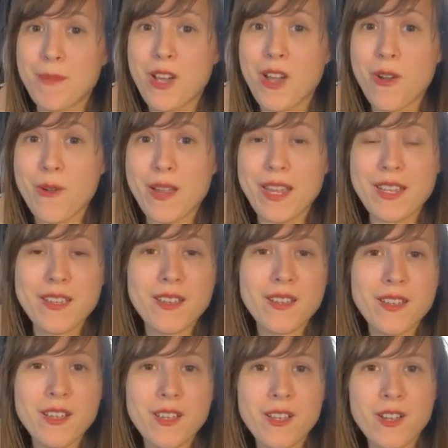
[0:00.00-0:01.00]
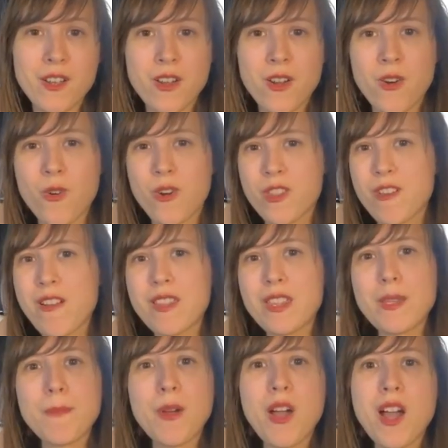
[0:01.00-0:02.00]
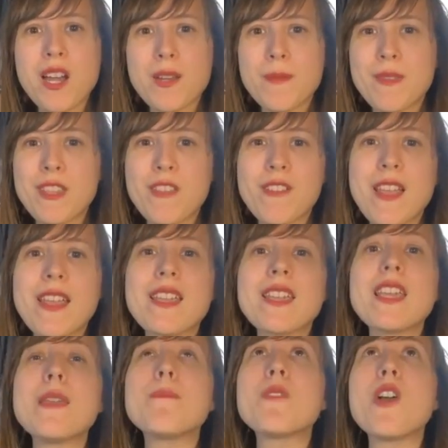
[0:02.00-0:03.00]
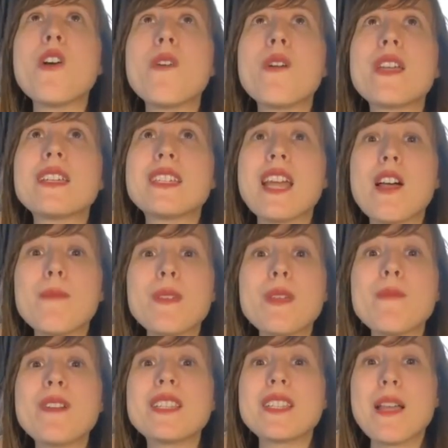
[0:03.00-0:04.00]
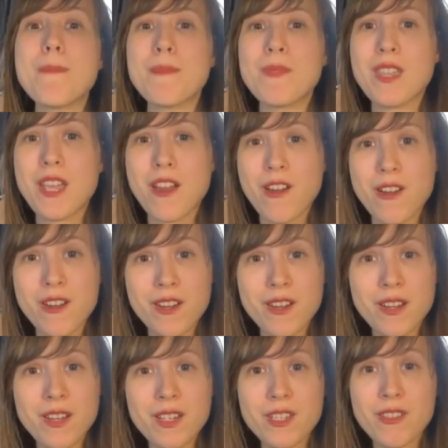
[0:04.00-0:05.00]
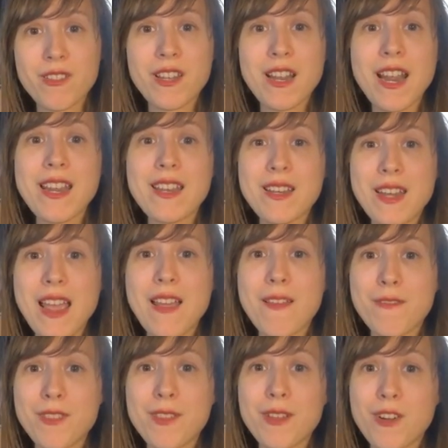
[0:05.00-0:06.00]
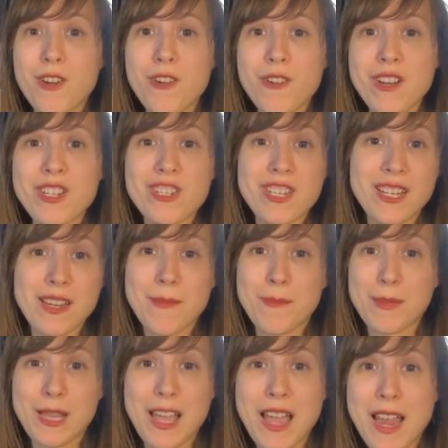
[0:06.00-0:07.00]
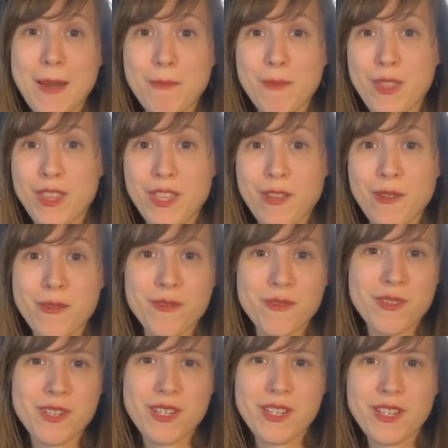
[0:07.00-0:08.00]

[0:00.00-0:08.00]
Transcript: Keep going. Or they're at the bottom and they're like, keep going. Tell me what's up there so that I can have the courage to come climb with you.